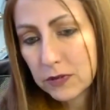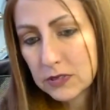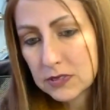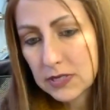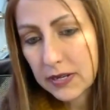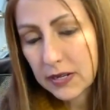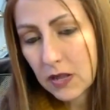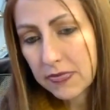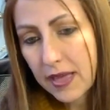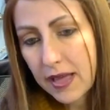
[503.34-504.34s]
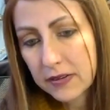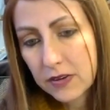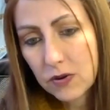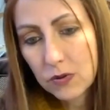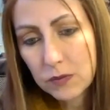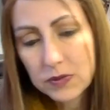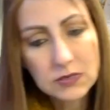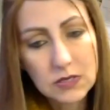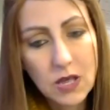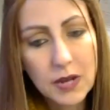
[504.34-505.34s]
for a second on that note, because
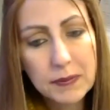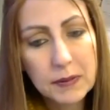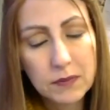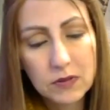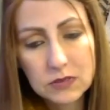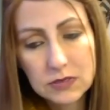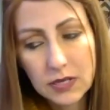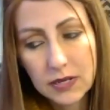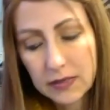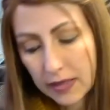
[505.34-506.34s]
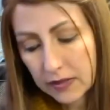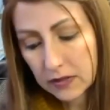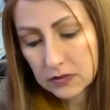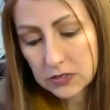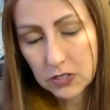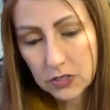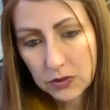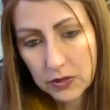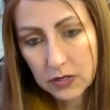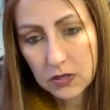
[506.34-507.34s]
a lot of people are saying that it's going to
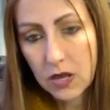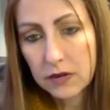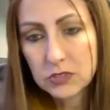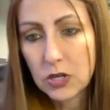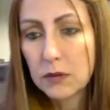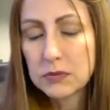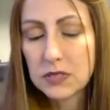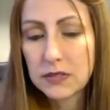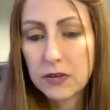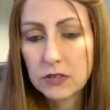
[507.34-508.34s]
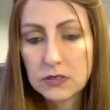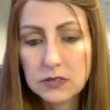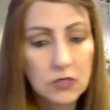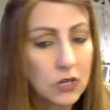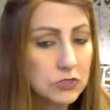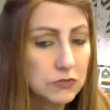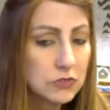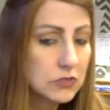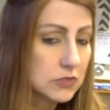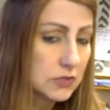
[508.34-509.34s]
create a lot of jobs, and there is a
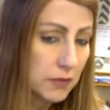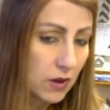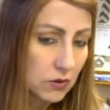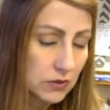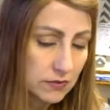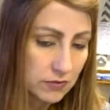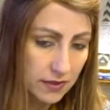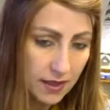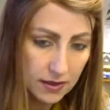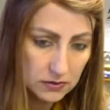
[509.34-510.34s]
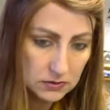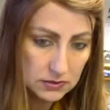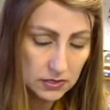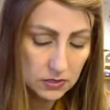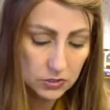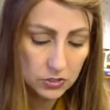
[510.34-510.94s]
controversy about even that, saying,